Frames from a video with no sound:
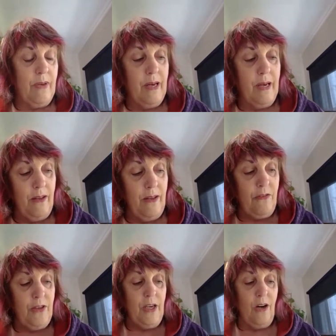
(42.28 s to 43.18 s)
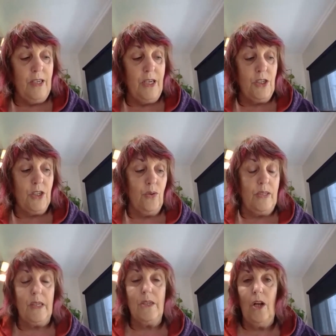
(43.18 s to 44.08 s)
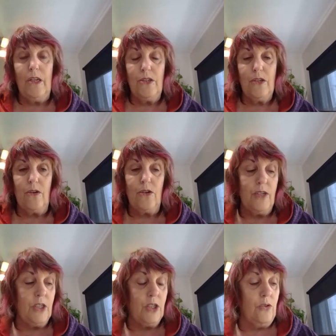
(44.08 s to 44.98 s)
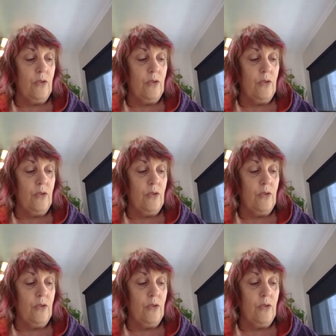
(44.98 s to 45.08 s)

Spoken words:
Another thing I need to do is acknowledge the traditional